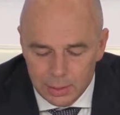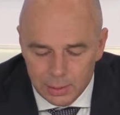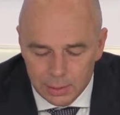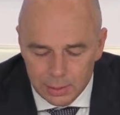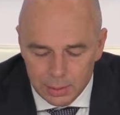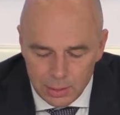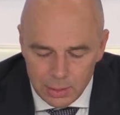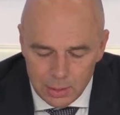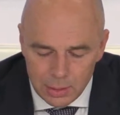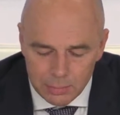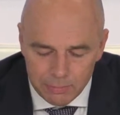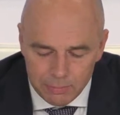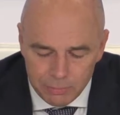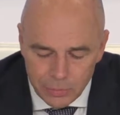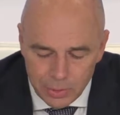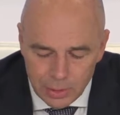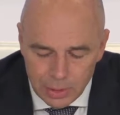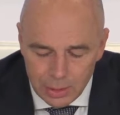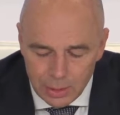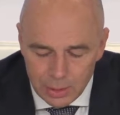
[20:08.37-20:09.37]
both
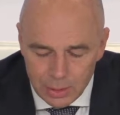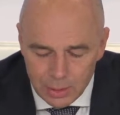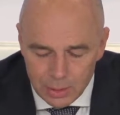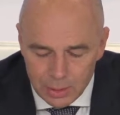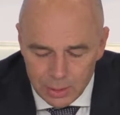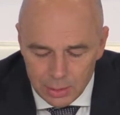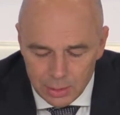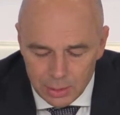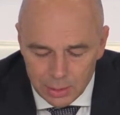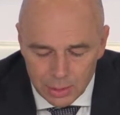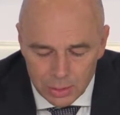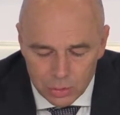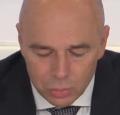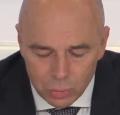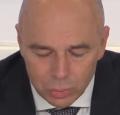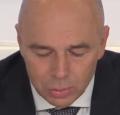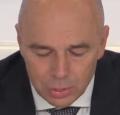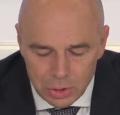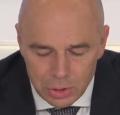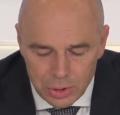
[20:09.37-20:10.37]
for income
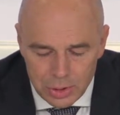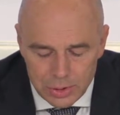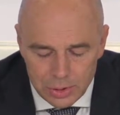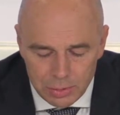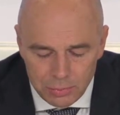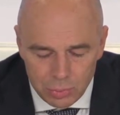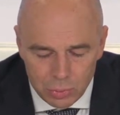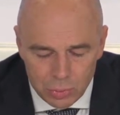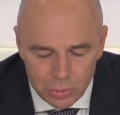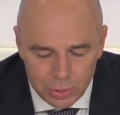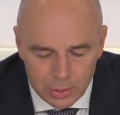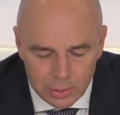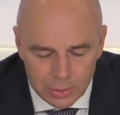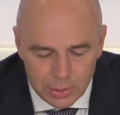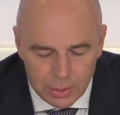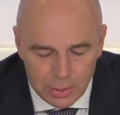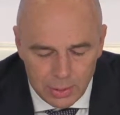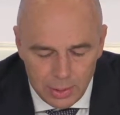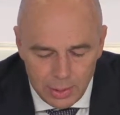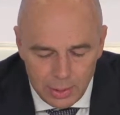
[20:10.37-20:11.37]
part and
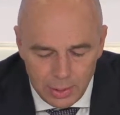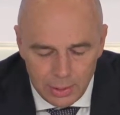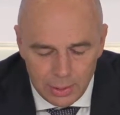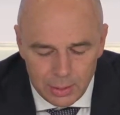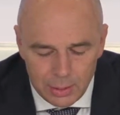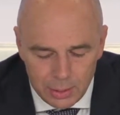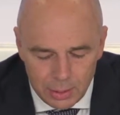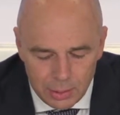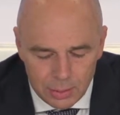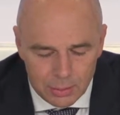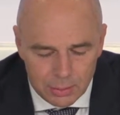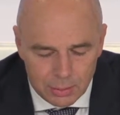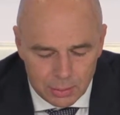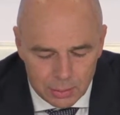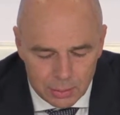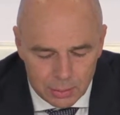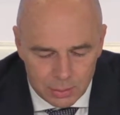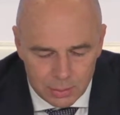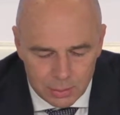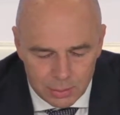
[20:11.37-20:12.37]
both for
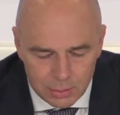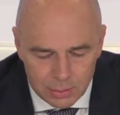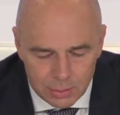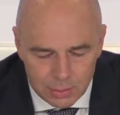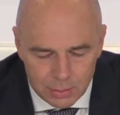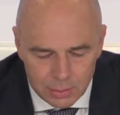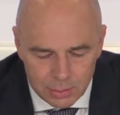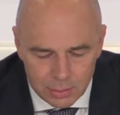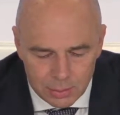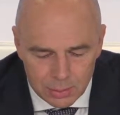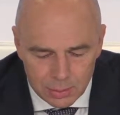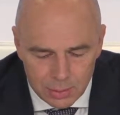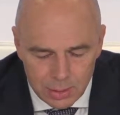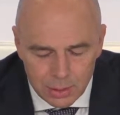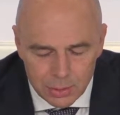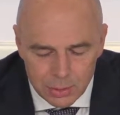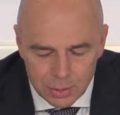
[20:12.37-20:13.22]
expenditure part.